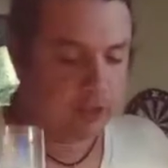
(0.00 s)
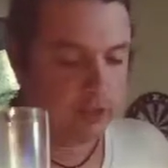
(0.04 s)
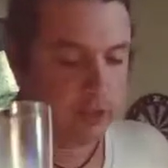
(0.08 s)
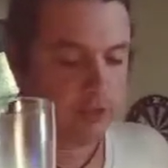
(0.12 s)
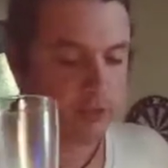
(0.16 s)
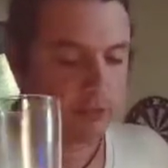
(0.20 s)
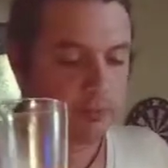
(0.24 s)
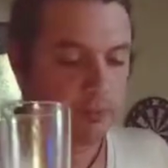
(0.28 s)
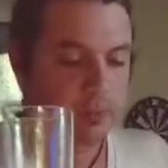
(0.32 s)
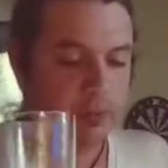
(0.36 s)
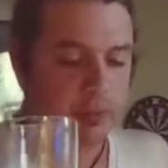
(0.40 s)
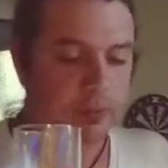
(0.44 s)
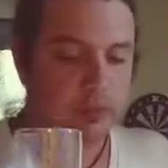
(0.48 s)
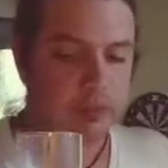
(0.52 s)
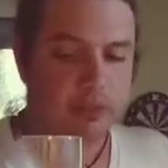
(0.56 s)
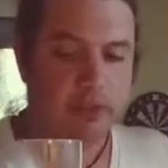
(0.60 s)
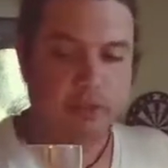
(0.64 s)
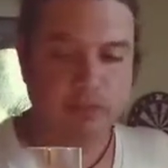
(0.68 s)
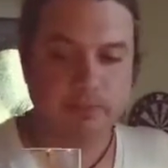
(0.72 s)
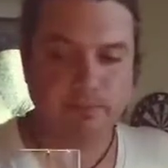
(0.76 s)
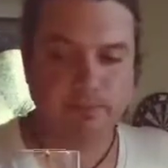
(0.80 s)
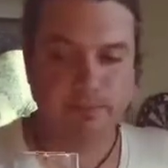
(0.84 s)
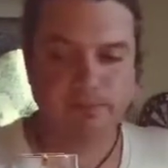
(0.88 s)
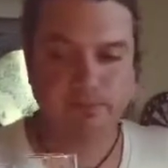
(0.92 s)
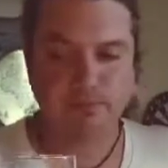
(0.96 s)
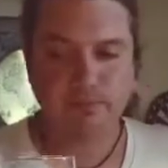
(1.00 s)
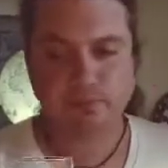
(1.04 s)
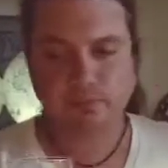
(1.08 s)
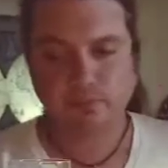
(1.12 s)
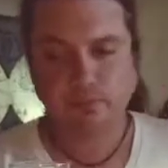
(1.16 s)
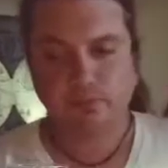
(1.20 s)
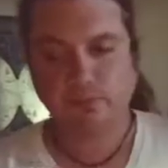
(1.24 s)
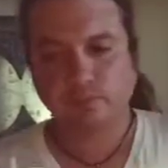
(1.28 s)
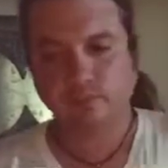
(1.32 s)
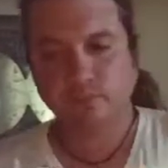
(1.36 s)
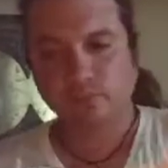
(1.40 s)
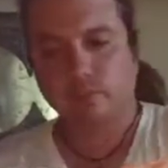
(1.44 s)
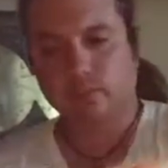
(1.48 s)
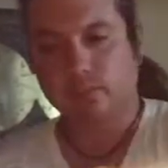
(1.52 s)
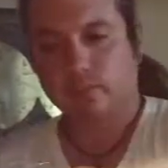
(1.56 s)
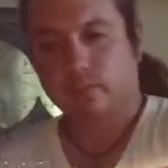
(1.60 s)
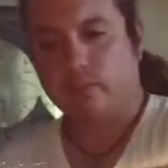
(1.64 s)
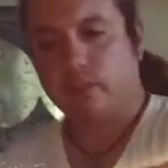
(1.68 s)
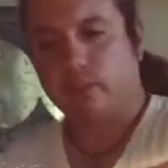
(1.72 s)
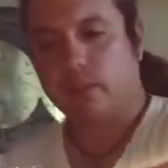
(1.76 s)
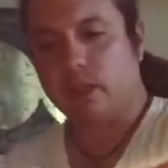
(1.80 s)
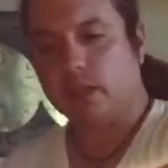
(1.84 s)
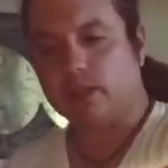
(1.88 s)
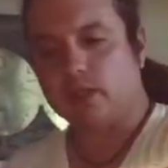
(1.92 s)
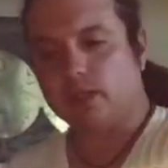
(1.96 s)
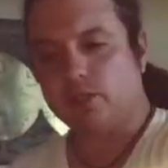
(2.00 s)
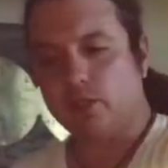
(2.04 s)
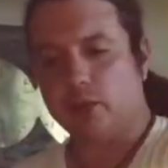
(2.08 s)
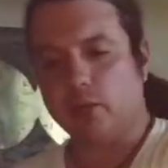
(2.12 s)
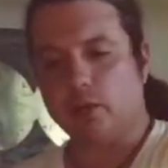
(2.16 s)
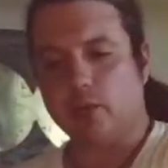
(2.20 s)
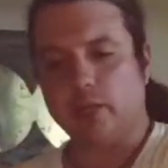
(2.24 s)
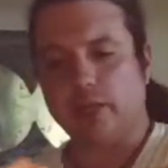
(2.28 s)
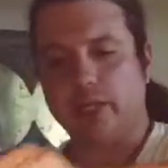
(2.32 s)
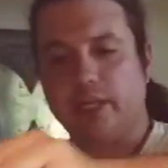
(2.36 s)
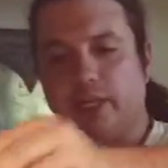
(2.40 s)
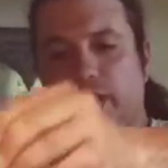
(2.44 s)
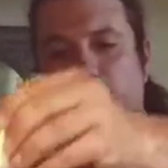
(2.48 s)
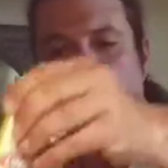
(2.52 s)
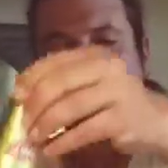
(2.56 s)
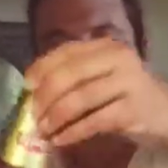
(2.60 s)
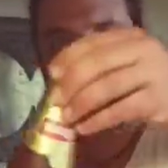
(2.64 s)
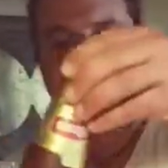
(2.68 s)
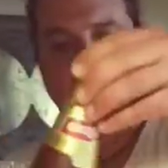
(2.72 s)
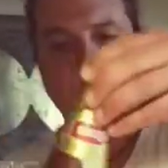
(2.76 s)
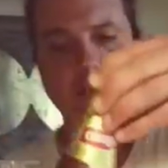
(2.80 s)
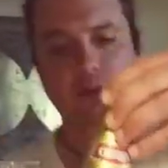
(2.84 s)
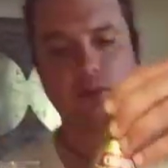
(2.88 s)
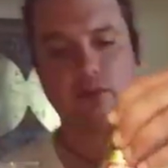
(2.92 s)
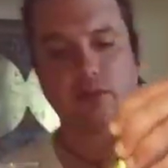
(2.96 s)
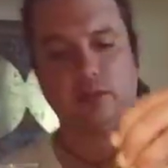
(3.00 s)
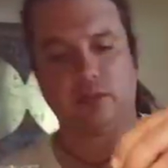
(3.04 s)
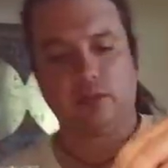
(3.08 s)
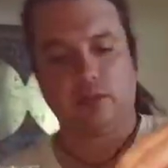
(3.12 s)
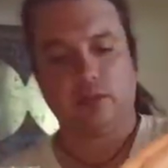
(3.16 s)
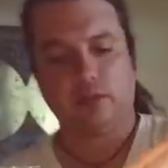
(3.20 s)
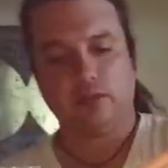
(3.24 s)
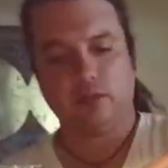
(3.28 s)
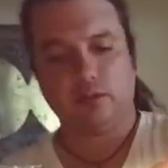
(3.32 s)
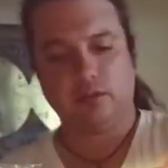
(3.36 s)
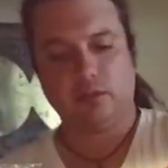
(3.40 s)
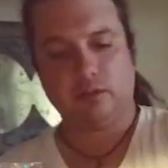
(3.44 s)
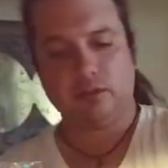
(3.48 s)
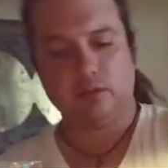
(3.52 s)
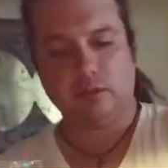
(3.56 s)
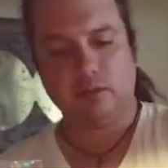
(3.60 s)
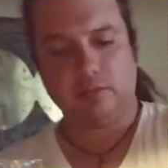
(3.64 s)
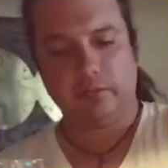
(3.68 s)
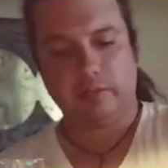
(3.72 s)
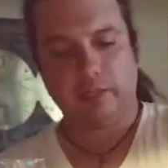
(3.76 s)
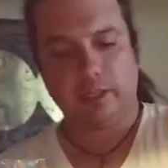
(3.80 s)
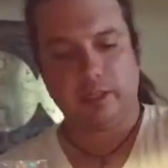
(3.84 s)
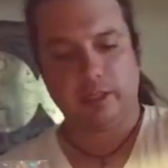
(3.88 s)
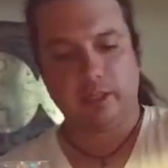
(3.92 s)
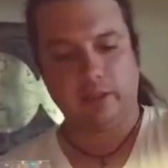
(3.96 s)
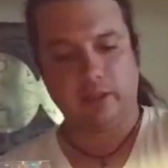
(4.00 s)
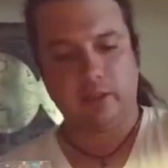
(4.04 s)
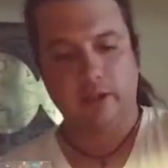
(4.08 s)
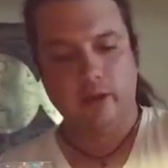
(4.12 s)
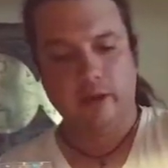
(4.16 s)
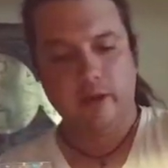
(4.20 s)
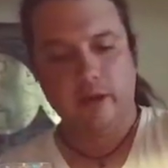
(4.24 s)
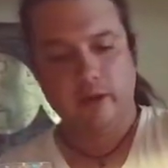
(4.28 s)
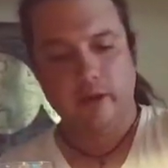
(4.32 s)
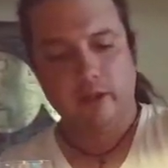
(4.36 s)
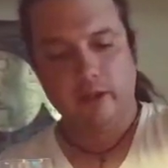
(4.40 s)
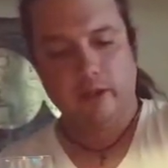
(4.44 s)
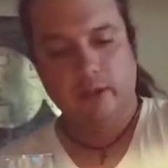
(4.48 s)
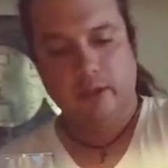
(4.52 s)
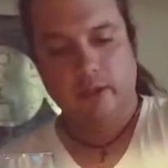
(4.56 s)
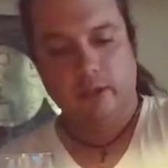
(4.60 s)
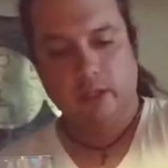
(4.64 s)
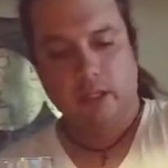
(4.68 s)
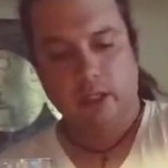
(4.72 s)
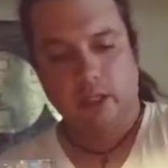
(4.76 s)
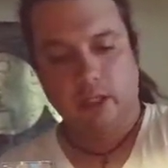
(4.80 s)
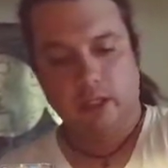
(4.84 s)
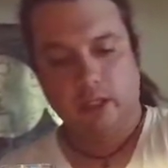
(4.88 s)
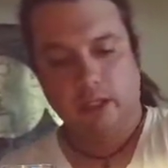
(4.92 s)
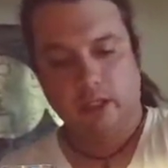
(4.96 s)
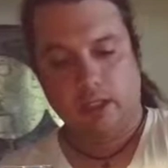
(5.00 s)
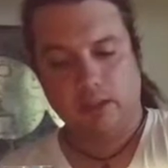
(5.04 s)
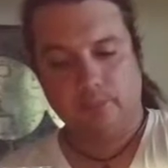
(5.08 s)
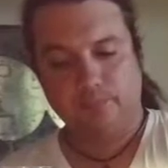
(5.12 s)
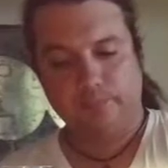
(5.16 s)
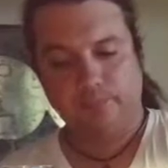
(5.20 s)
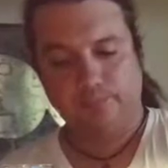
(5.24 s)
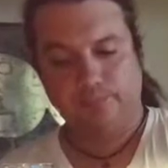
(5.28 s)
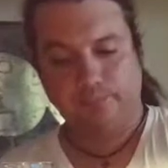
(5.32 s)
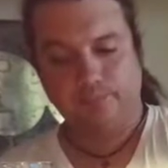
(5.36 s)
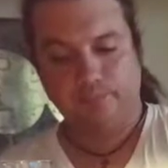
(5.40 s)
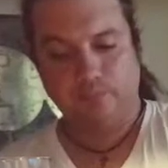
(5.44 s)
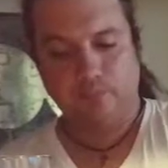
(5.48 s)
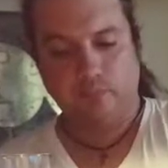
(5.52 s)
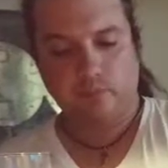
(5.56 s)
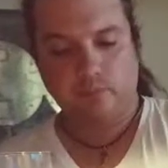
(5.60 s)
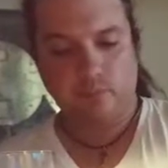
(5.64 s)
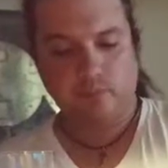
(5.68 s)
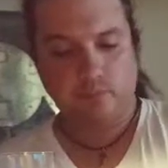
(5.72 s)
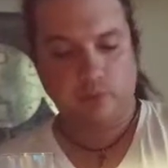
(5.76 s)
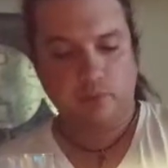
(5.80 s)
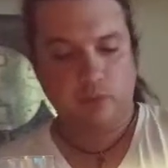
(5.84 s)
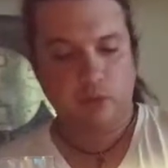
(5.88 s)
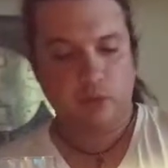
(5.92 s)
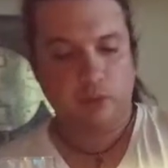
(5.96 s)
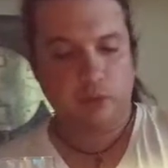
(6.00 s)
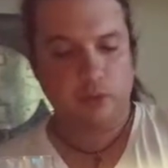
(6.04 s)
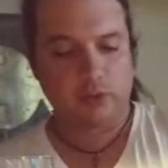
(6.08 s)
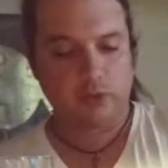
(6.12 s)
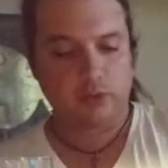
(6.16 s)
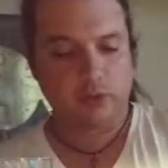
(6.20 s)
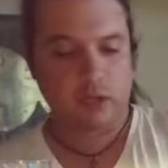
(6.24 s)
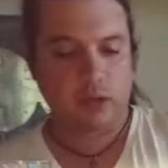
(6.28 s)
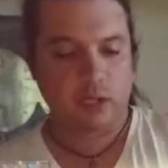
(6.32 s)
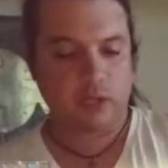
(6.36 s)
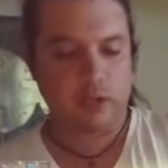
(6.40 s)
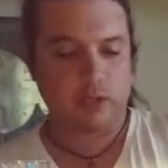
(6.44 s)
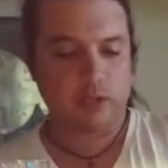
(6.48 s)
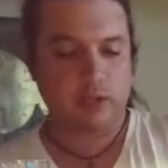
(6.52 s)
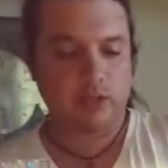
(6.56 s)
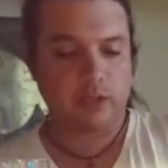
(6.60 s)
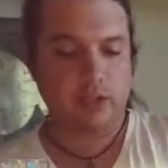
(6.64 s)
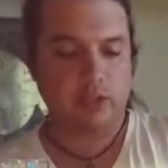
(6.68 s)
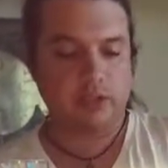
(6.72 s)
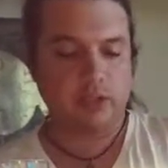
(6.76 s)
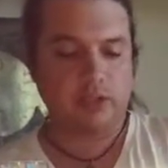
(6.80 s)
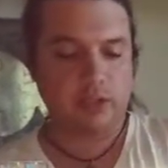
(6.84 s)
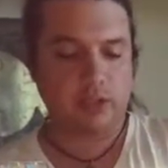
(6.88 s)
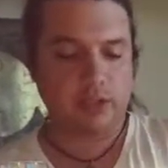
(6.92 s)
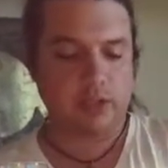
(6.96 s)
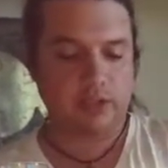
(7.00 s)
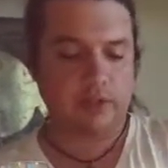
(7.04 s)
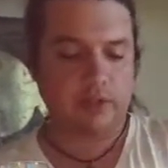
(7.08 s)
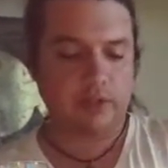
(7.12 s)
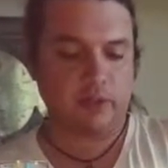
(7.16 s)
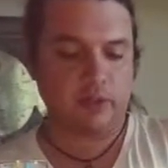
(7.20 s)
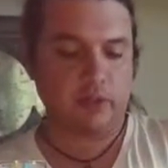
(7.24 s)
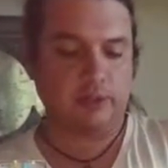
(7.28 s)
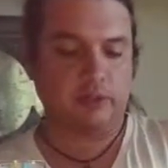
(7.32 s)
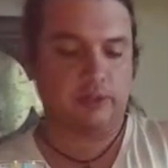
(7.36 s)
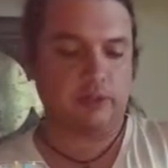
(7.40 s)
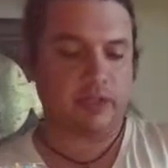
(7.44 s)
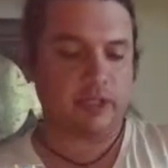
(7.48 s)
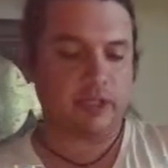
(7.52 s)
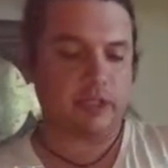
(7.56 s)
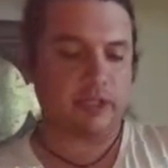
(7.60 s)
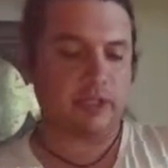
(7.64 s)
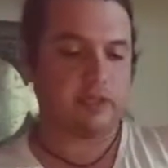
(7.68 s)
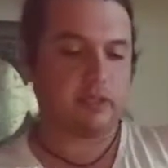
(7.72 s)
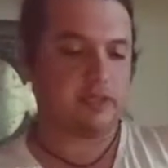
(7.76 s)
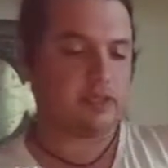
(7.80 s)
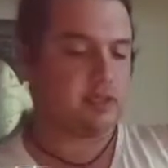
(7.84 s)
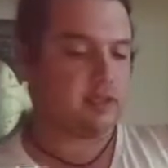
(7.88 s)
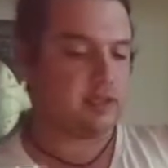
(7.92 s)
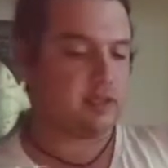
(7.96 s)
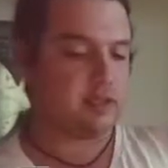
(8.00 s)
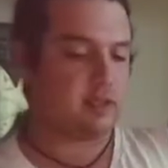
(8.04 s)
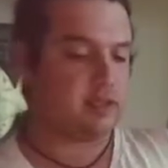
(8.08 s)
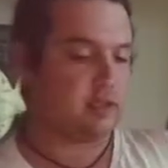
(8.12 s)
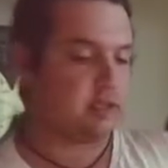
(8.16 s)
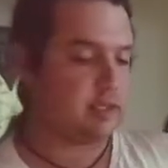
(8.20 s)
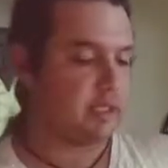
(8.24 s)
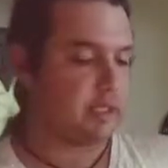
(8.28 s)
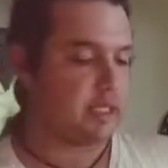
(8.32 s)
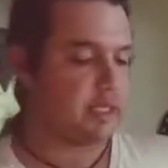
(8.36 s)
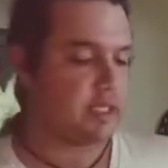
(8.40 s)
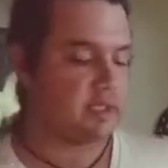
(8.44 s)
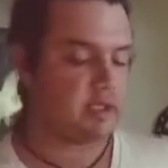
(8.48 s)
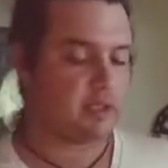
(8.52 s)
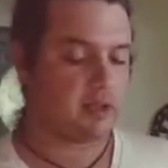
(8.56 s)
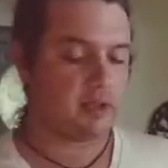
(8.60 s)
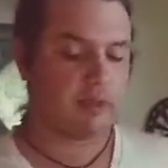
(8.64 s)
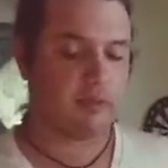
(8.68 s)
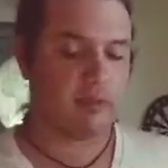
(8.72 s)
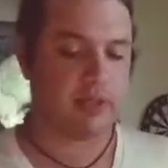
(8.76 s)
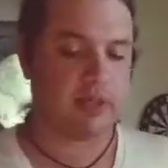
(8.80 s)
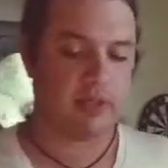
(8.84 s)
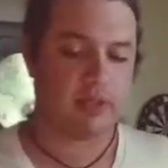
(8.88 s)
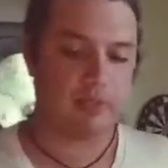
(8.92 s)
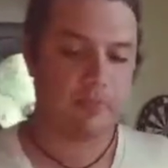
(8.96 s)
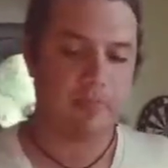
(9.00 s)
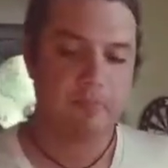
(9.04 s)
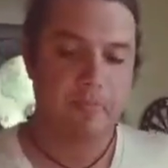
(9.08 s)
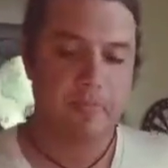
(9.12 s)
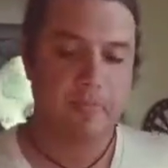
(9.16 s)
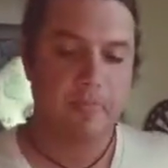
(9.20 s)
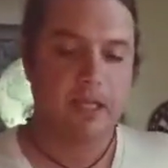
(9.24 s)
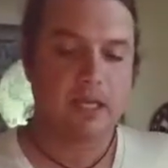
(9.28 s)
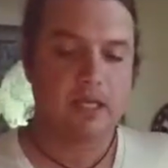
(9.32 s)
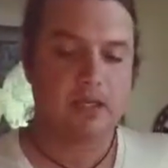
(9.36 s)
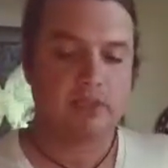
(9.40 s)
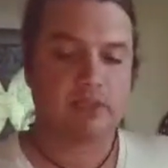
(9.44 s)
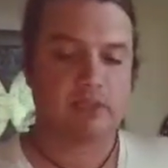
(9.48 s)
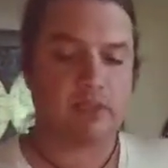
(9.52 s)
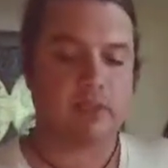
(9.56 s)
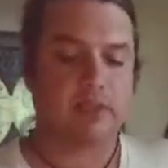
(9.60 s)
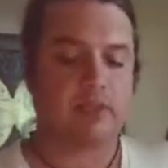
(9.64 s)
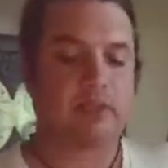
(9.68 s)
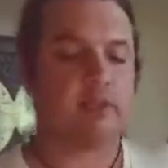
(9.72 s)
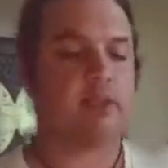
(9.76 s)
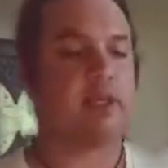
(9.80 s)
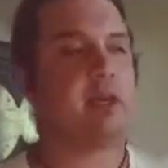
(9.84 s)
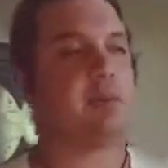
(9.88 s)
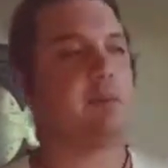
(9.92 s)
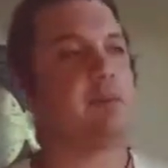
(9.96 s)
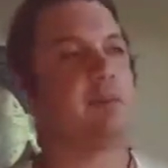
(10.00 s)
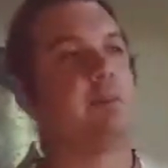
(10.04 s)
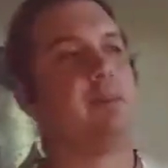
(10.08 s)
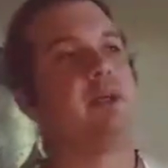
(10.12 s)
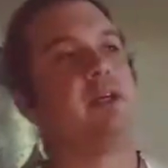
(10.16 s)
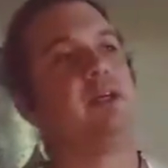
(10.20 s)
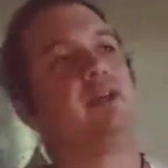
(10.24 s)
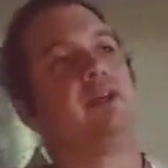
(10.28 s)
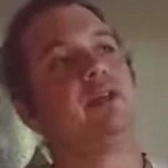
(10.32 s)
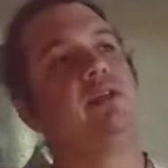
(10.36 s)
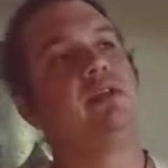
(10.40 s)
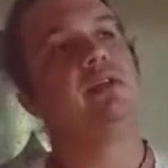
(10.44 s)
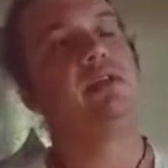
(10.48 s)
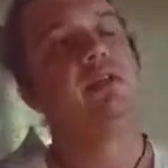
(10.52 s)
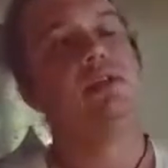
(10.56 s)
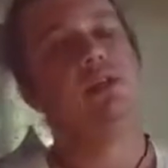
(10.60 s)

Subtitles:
Chug some beer with it. So again, back to the beer. Golden lager, it's very refreshing. It's again something, it's like the type of beer